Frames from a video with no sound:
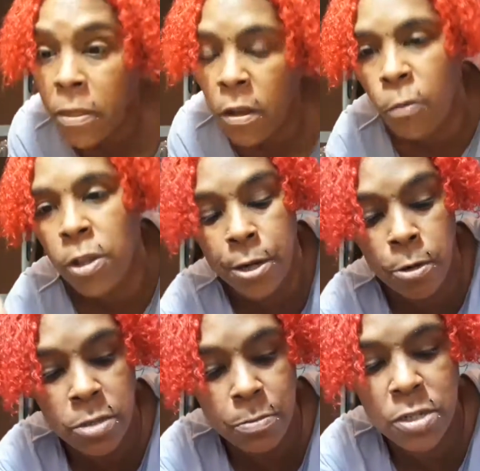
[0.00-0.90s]
Don't really
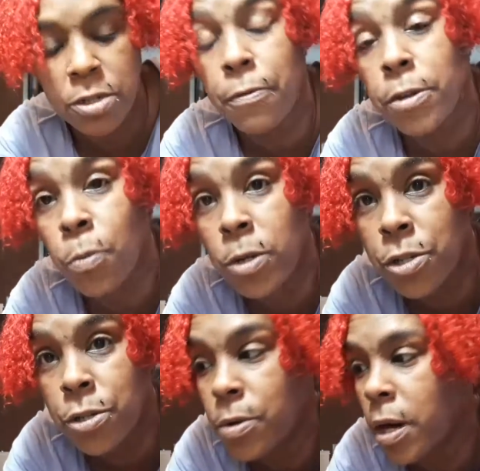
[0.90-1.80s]
notice much difference once
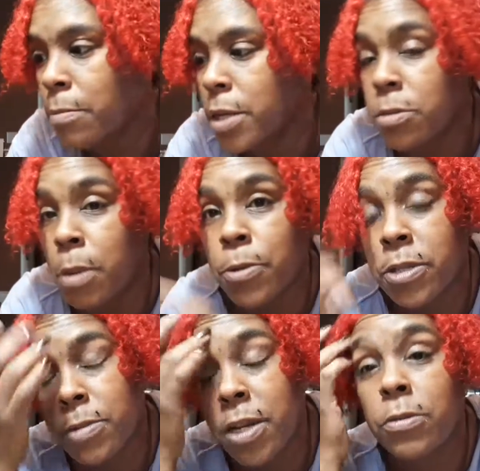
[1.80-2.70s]
you uh, mix them up with
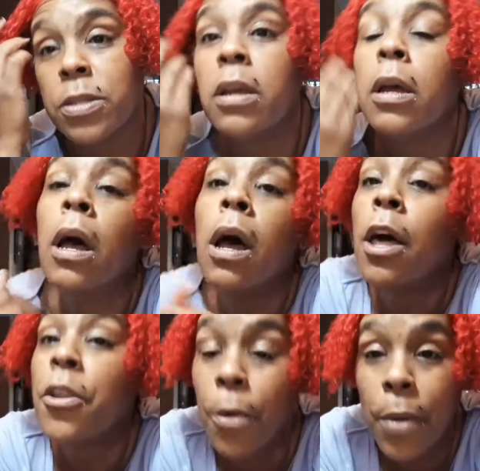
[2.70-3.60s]
something else.
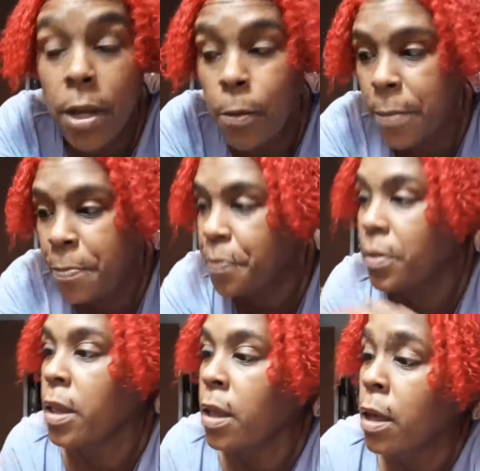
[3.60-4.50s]
So anyway,
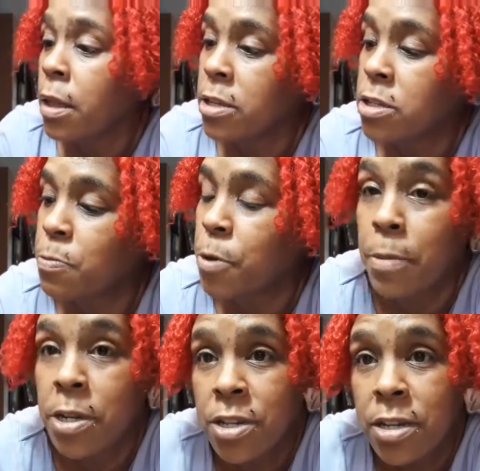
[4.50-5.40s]
this is pretty
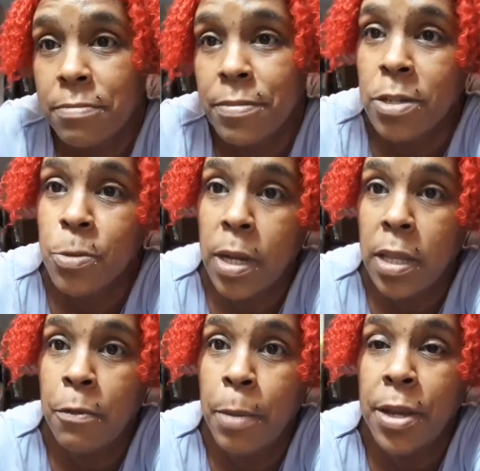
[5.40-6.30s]
much it. And this is what I
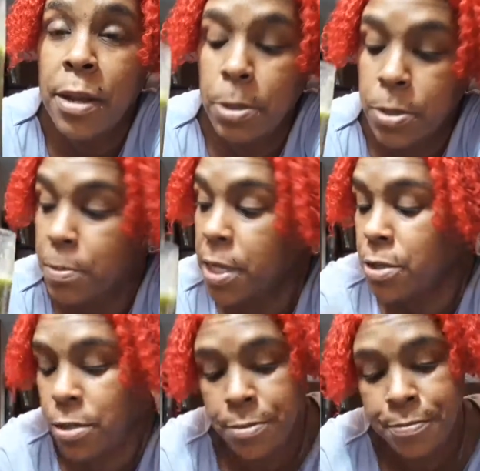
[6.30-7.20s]
love about the Hamilton
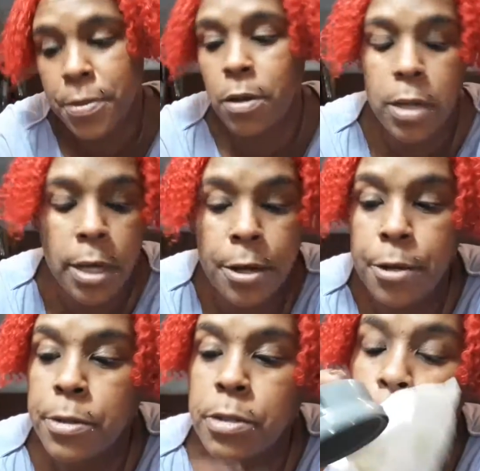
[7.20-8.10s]
Beach. All I gotta do
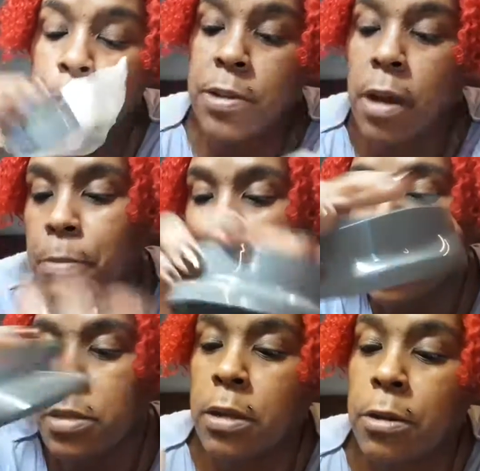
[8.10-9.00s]
is throw the top on
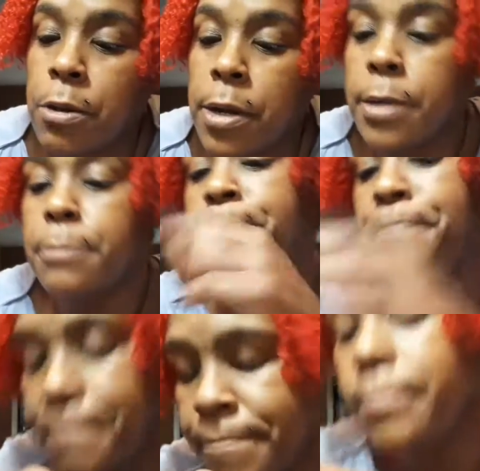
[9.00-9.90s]
this sucker and
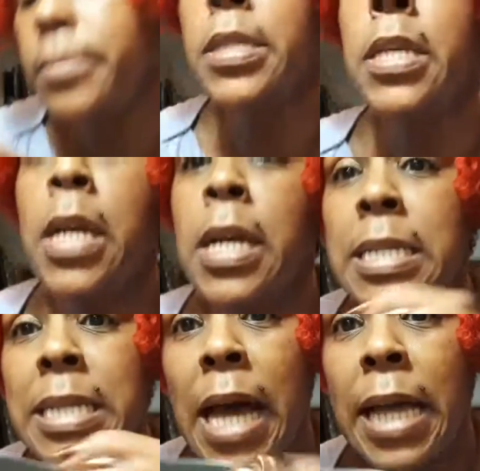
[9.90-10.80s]

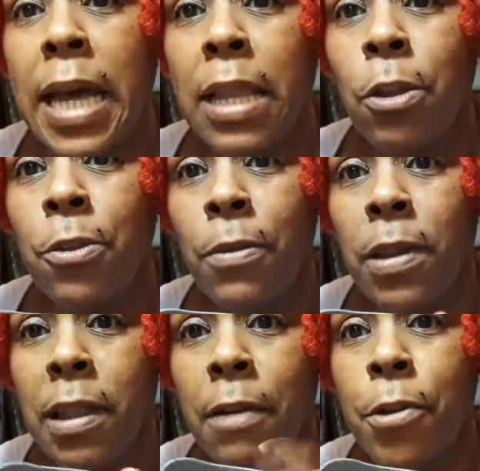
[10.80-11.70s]
slide that little
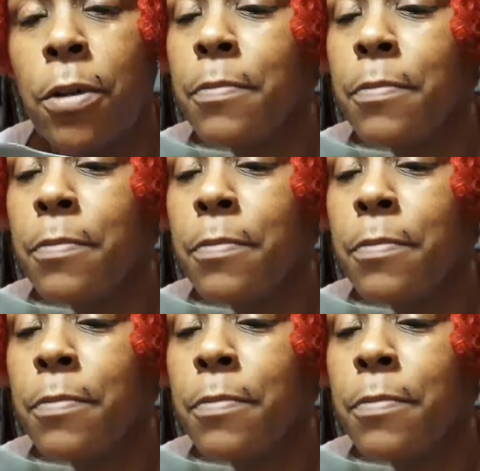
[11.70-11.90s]
lever.